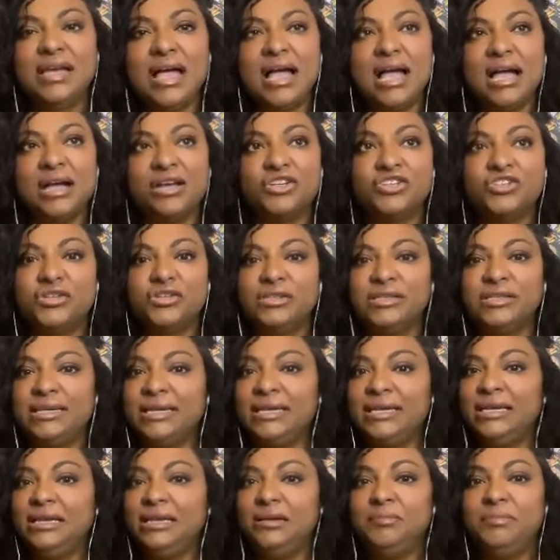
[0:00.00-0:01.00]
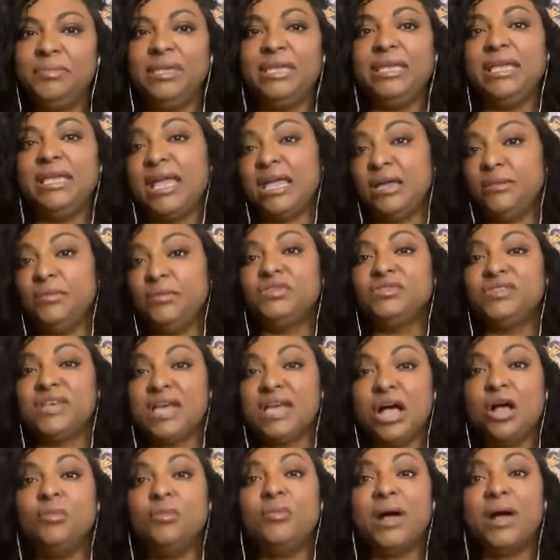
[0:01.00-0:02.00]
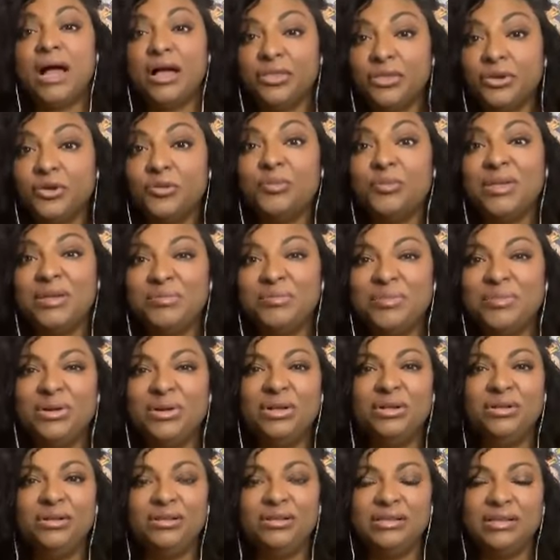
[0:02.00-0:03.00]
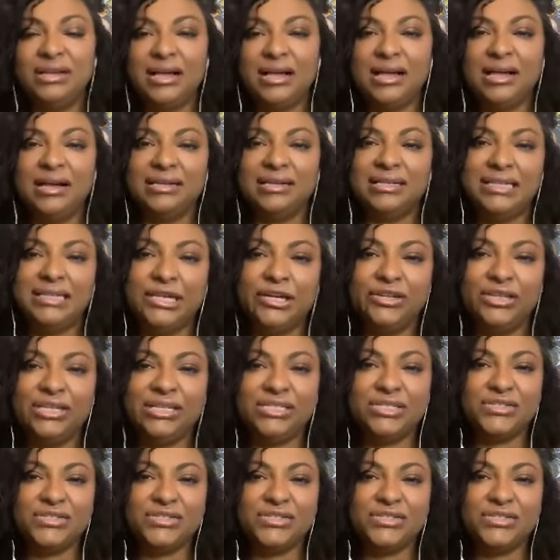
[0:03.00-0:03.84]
actually being able to help other people uh, clearly